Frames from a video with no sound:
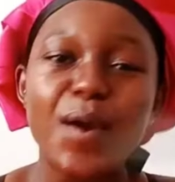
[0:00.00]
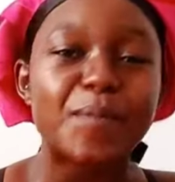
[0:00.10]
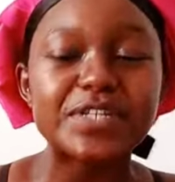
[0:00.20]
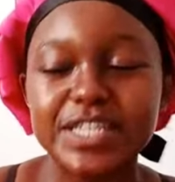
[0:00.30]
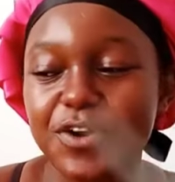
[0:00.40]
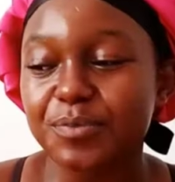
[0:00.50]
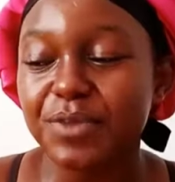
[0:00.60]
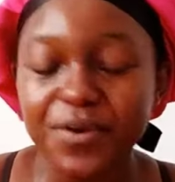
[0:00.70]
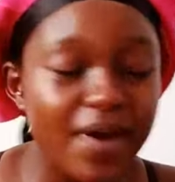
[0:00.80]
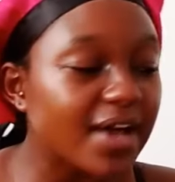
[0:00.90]
mostly on
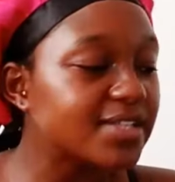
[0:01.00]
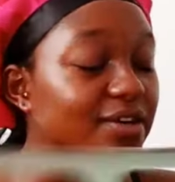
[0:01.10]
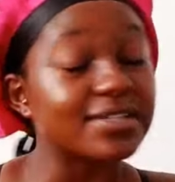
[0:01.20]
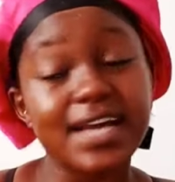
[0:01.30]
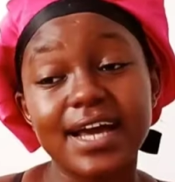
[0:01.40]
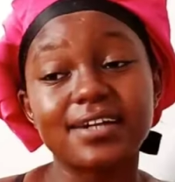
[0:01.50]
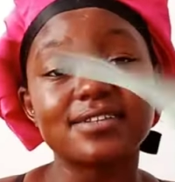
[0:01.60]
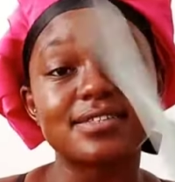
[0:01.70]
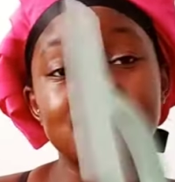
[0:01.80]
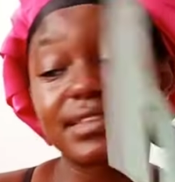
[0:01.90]
mirrors or
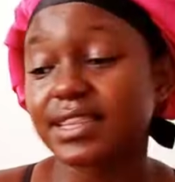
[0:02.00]
tiles,